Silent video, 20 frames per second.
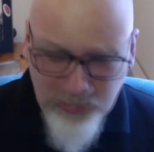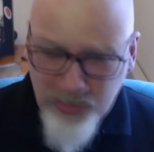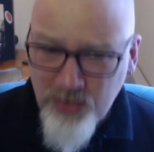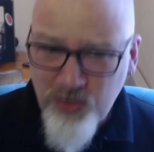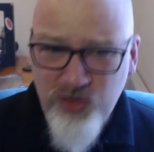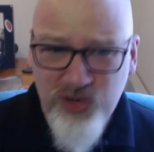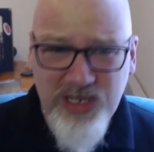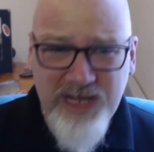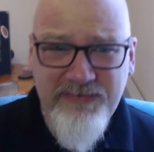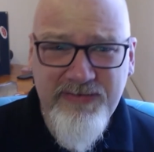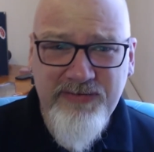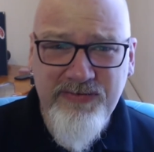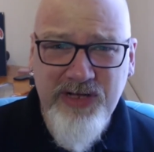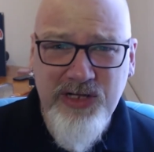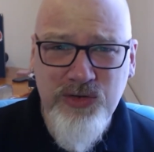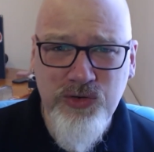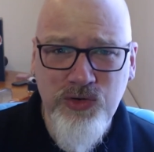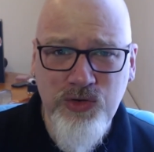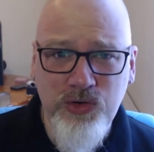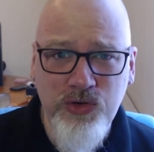Because even if I
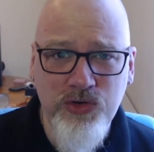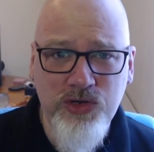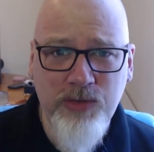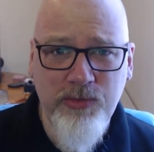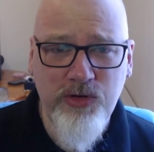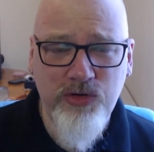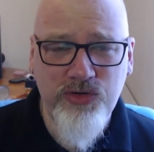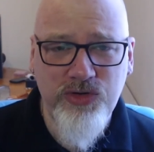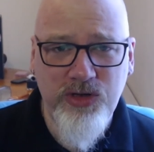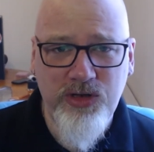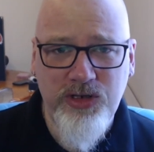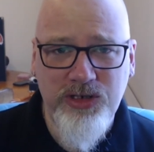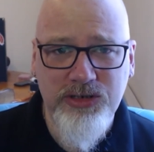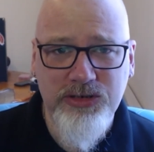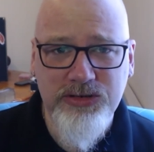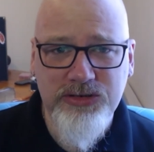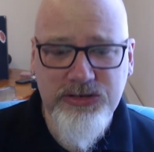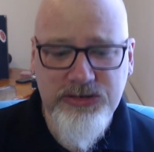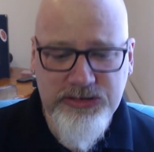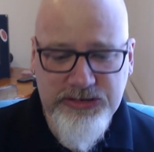do use a mouth to
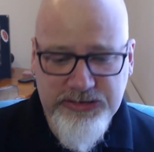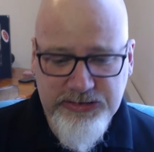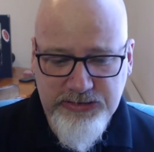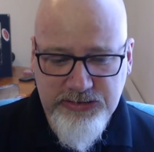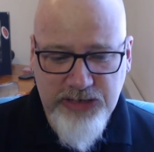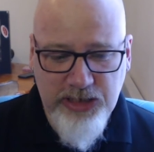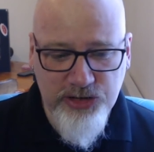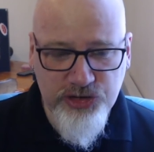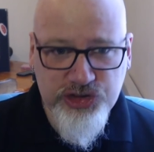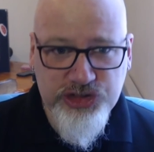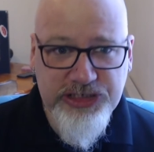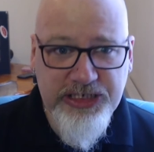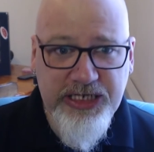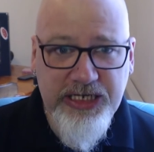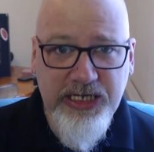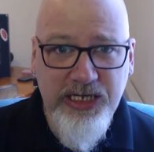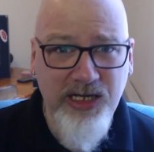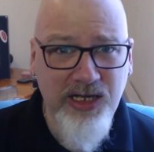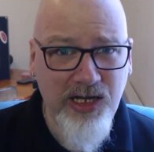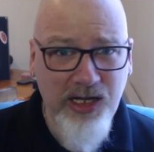lung
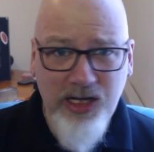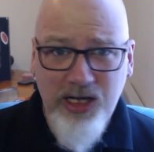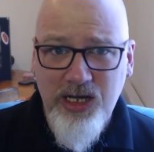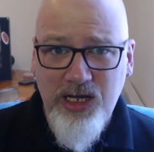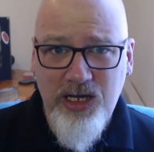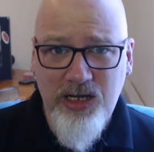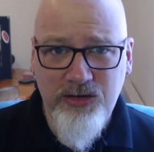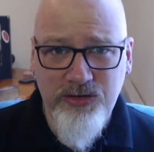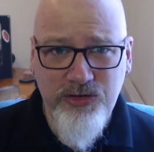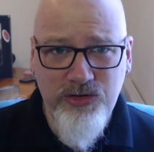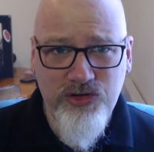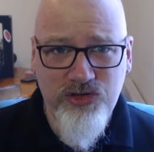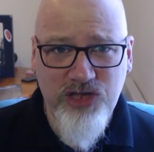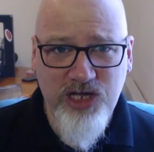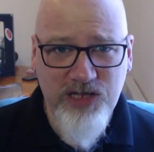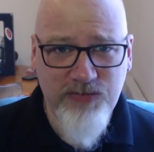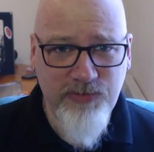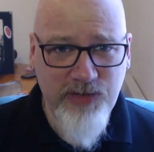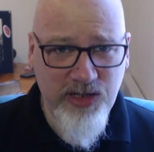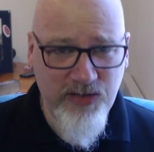RTA, I'll use
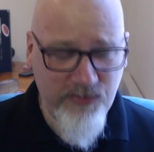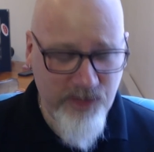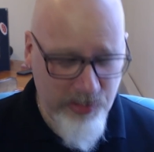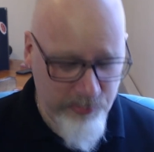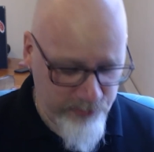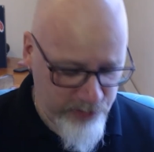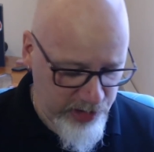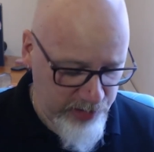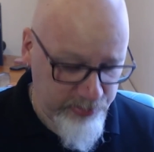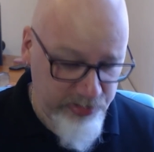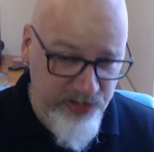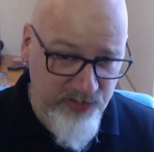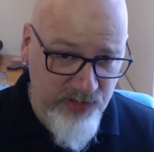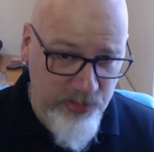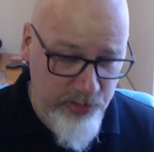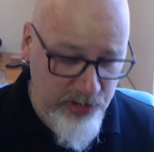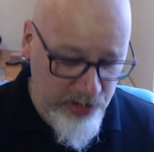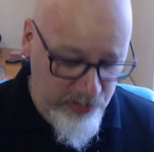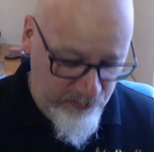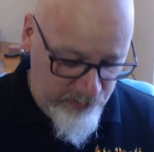6 milligram rather than a
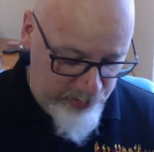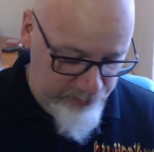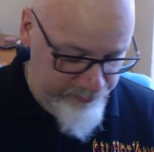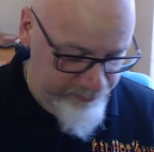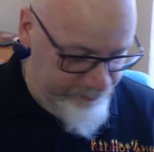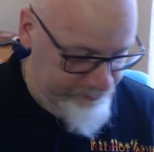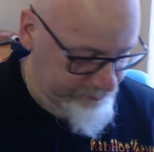3 milligram.